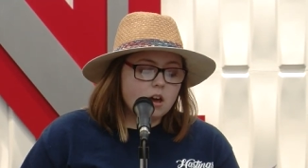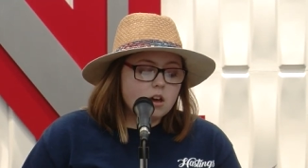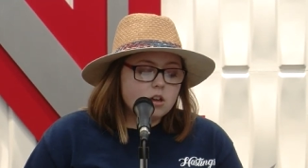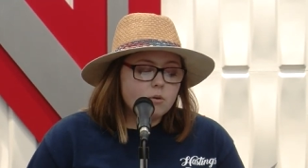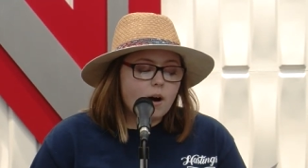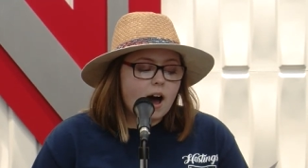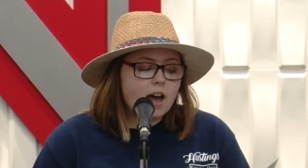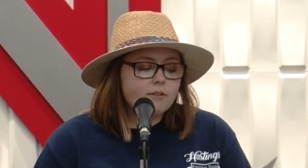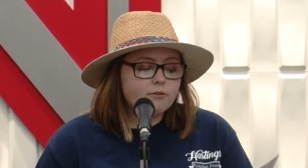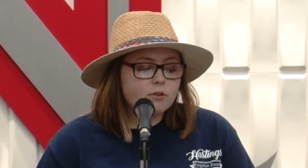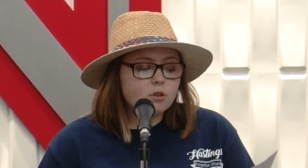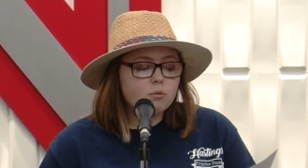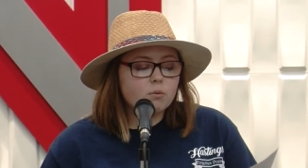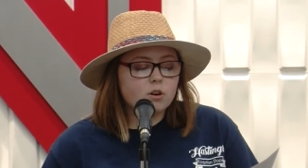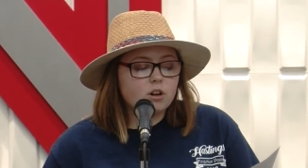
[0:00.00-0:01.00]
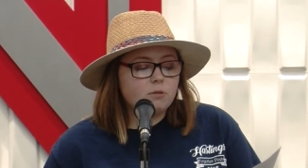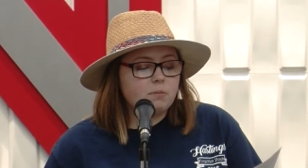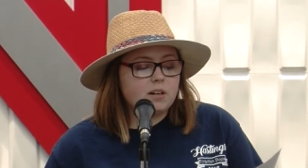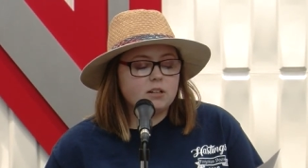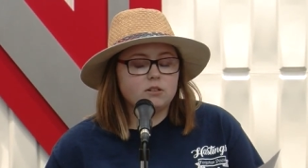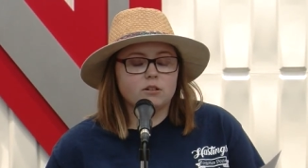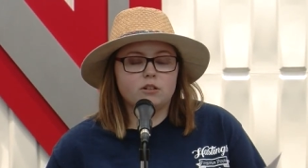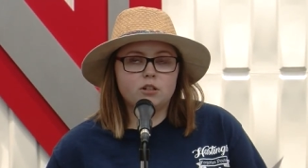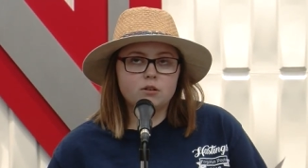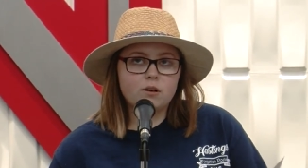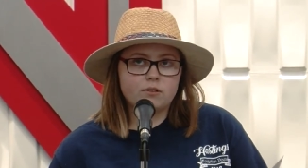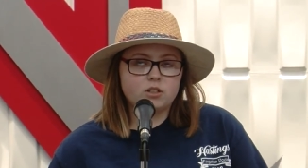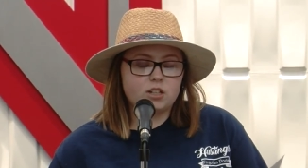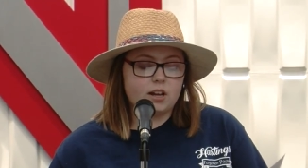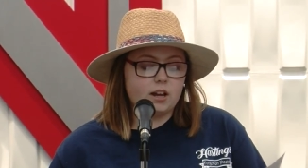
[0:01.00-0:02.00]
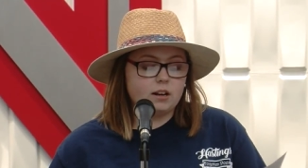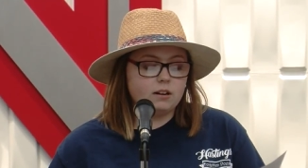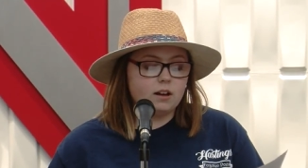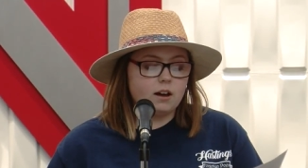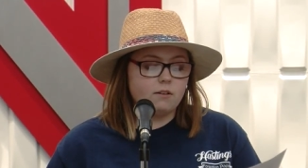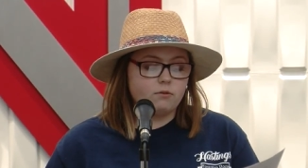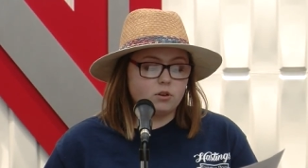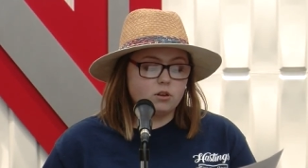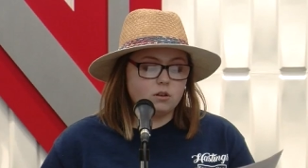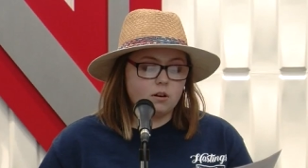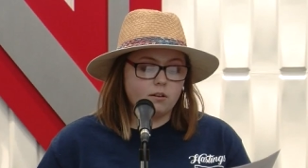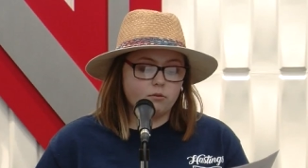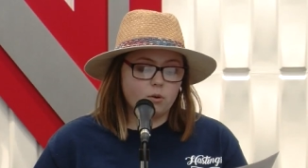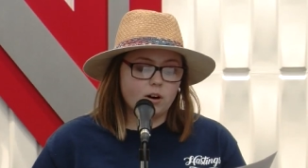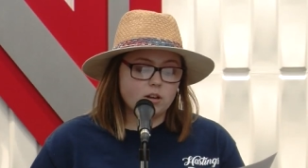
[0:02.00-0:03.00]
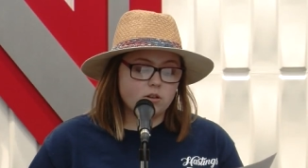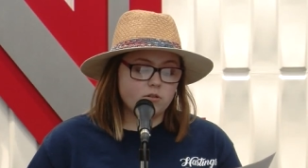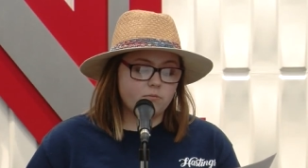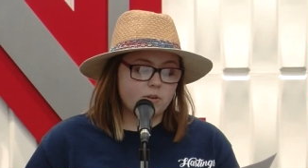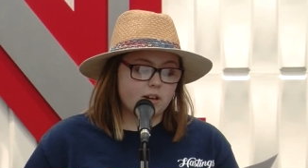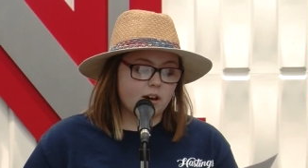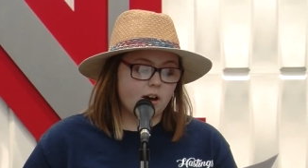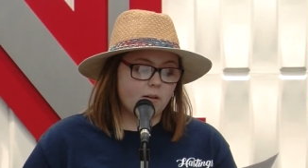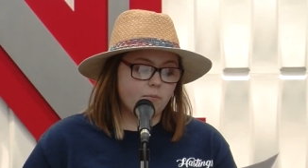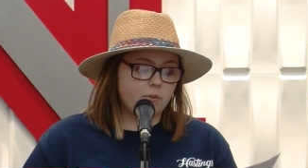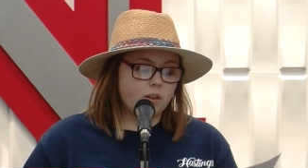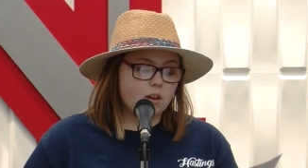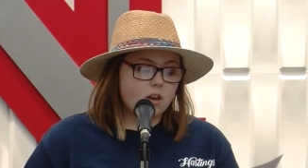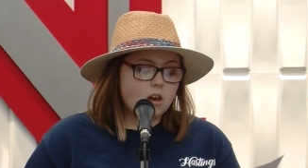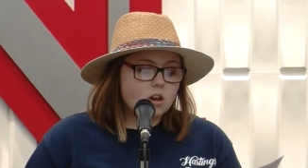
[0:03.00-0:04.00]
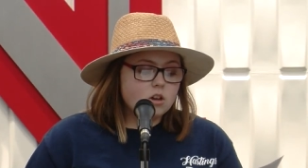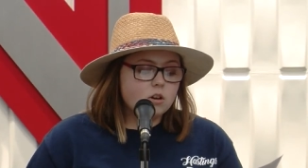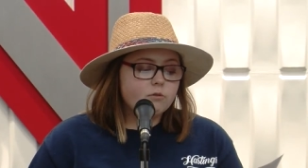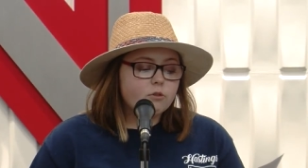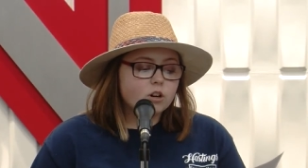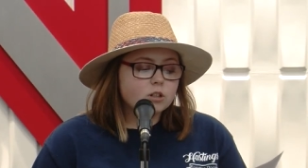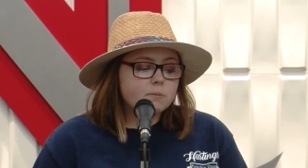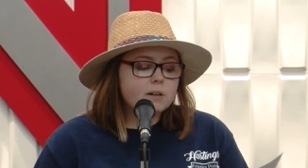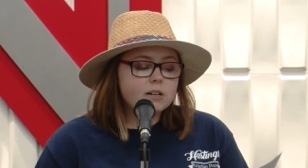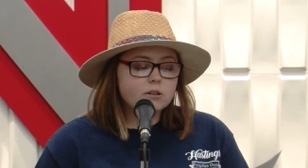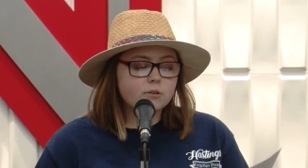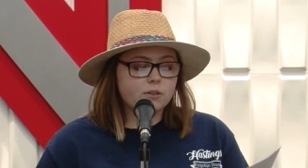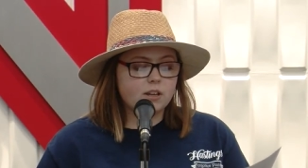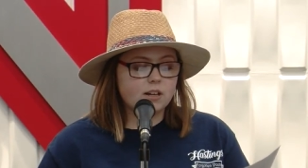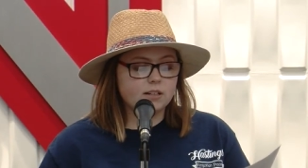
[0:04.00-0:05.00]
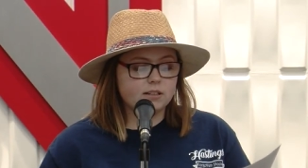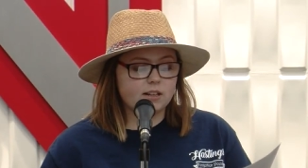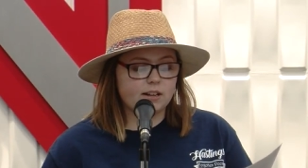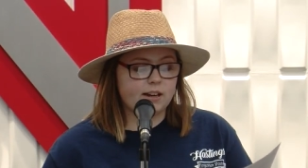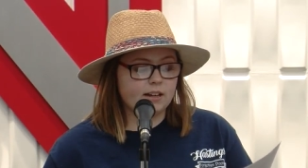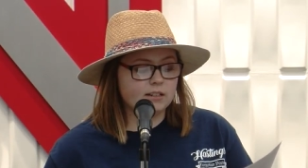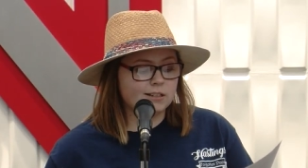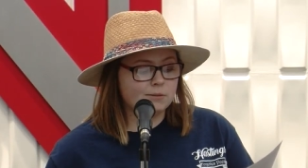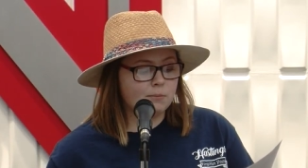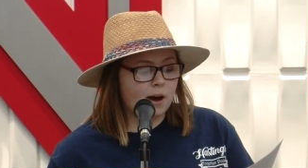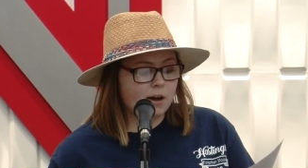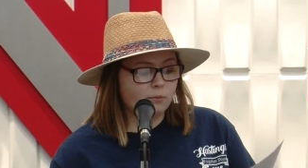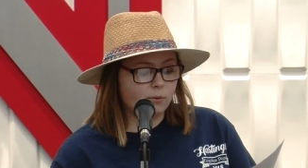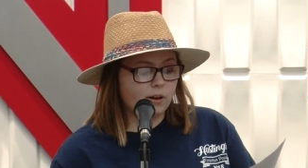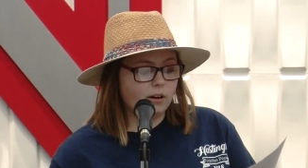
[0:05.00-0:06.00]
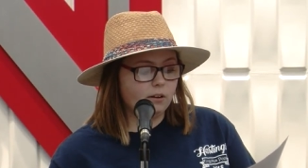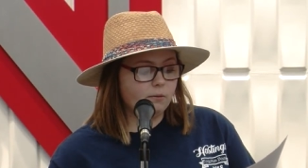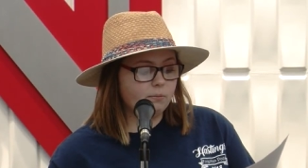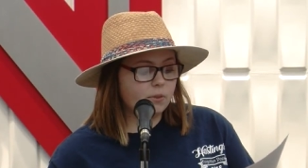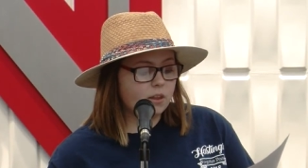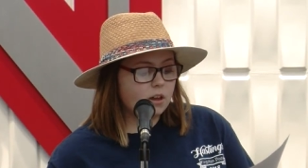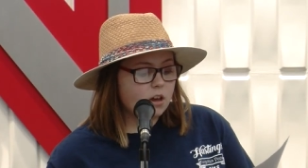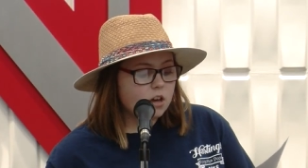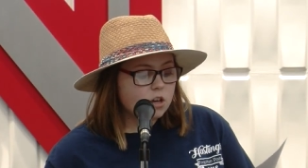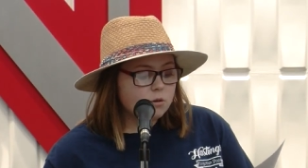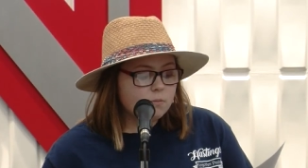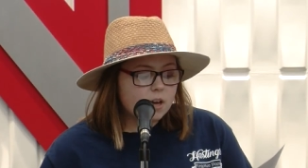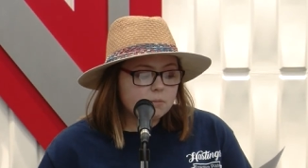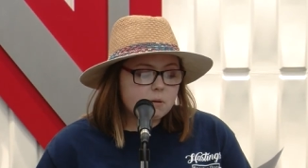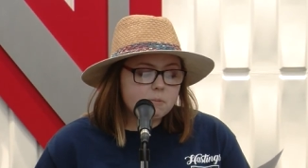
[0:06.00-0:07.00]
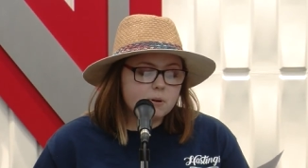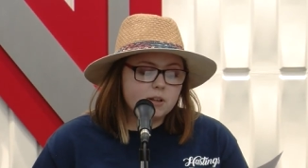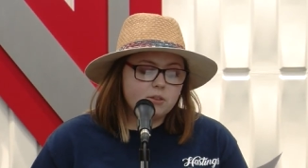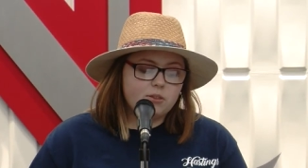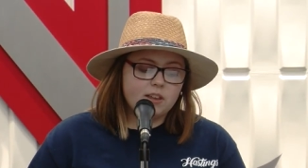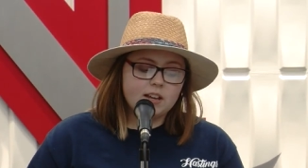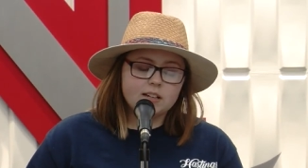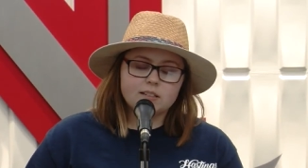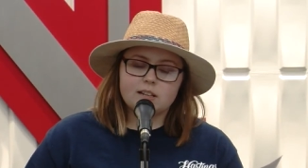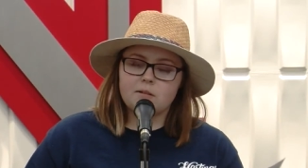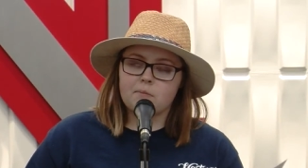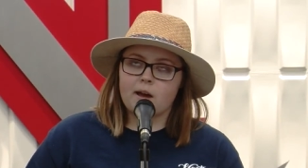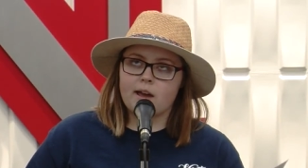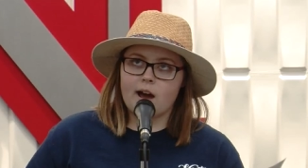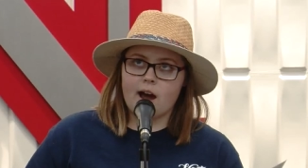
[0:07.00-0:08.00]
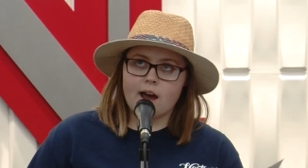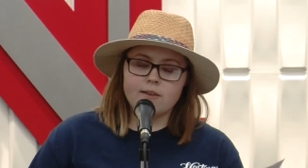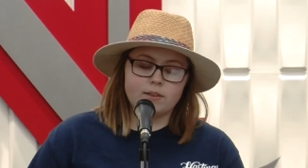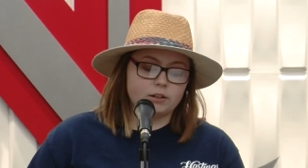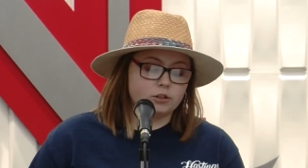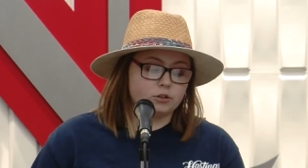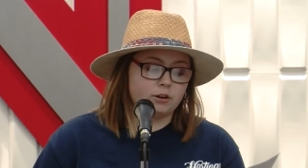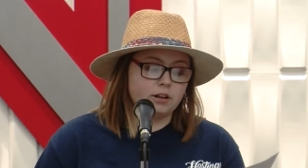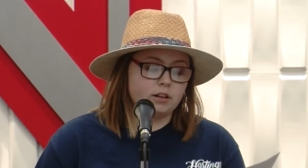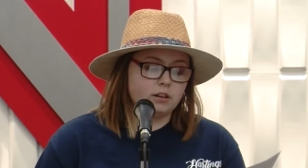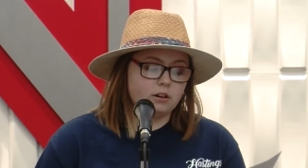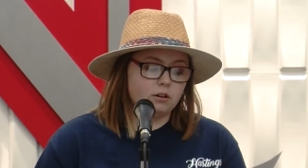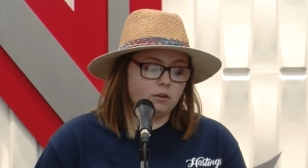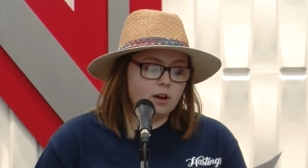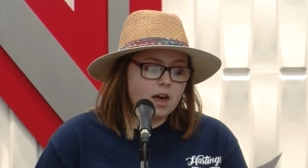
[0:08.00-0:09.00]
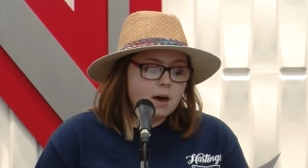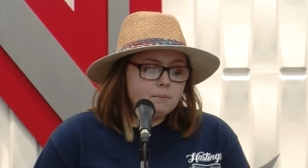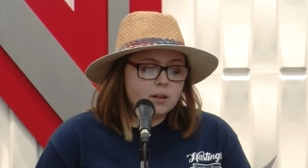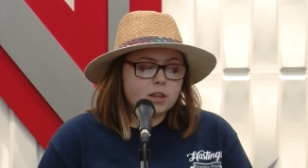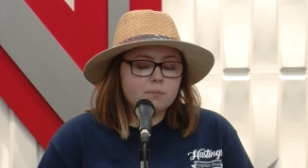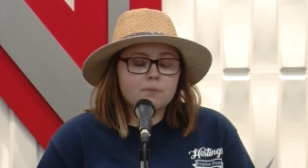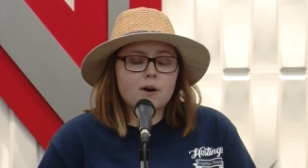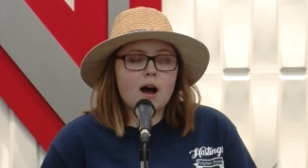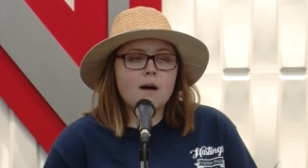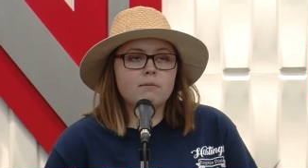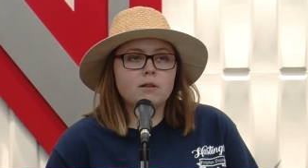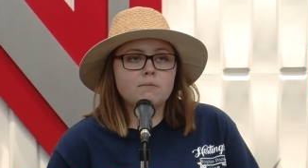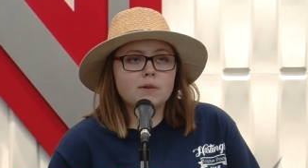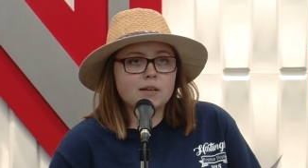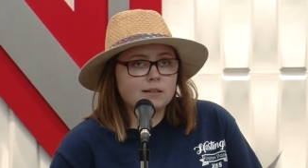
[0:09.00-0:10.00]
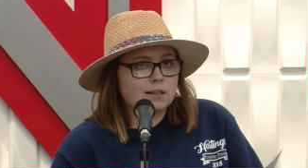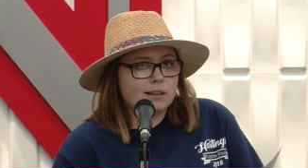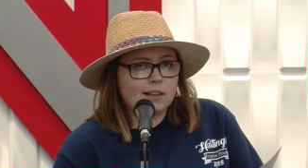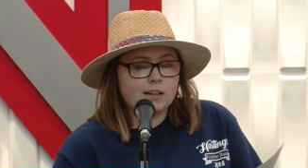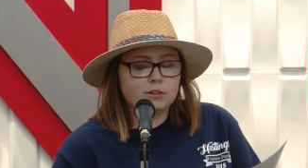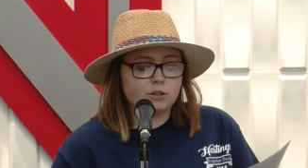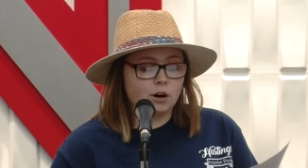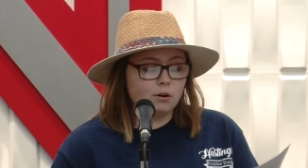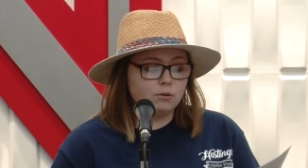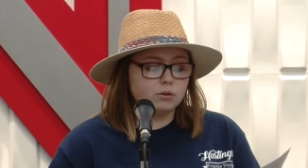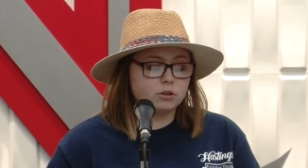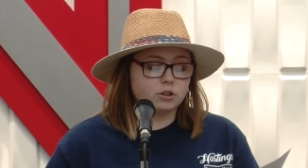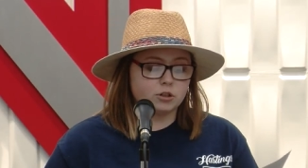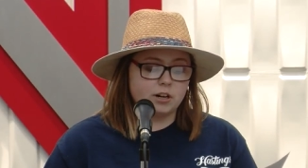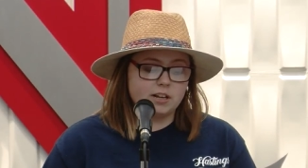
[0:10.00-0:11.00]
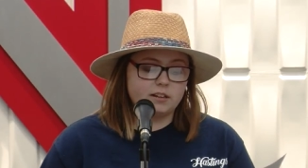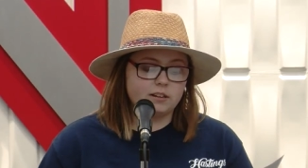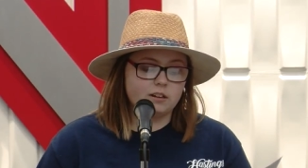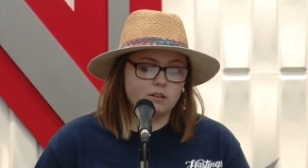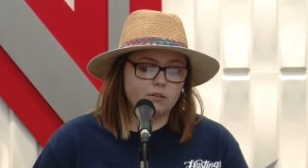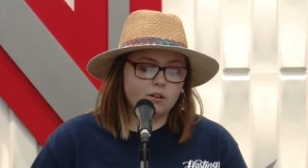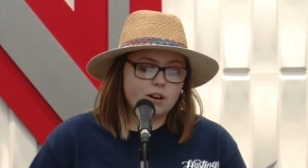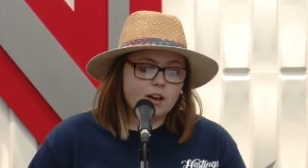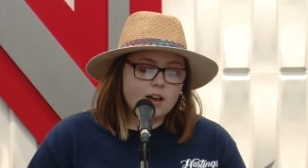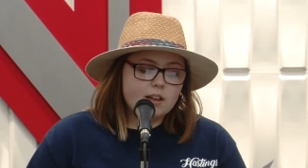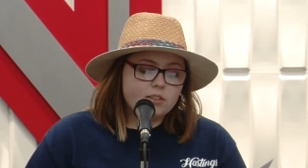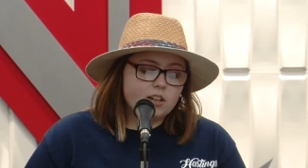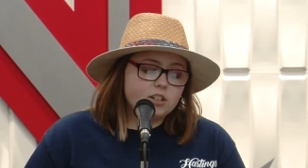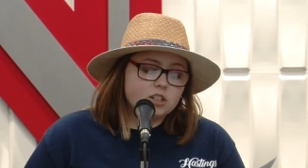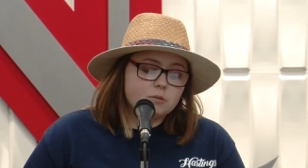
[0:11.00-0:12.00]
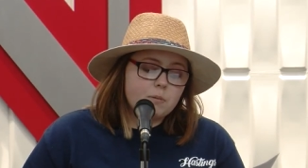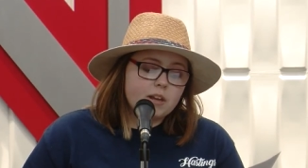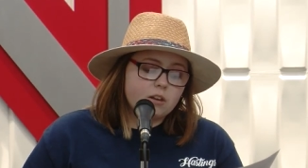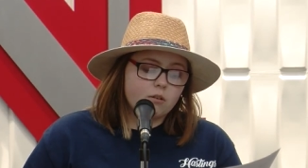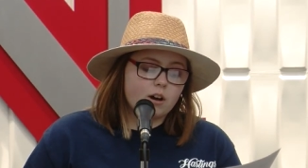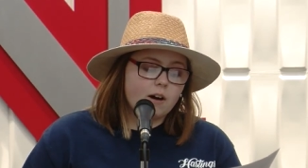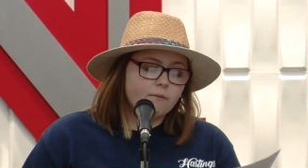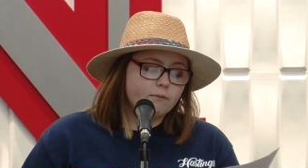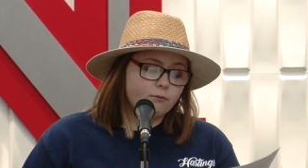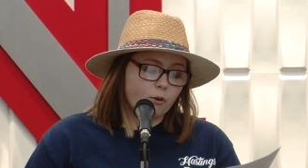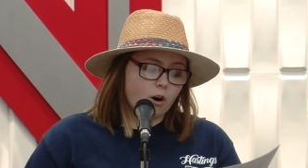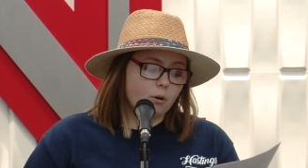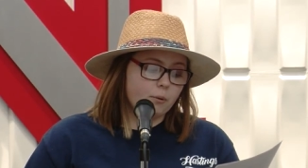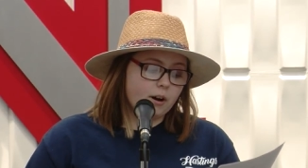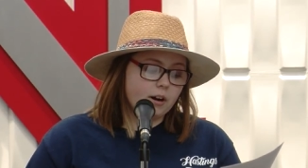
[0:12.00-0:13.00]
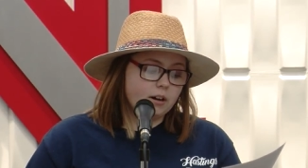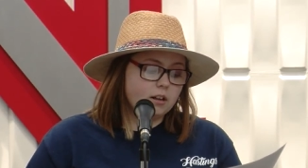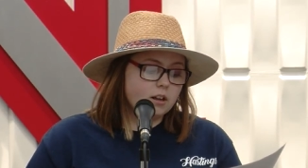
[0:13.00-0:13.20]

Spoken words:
You hide from the world because you're too ashamed of what you've become. You force me to do things against my will. You make me put things in my eye that shrink you. But the problem is that they don't shrink you. They just make you come forward.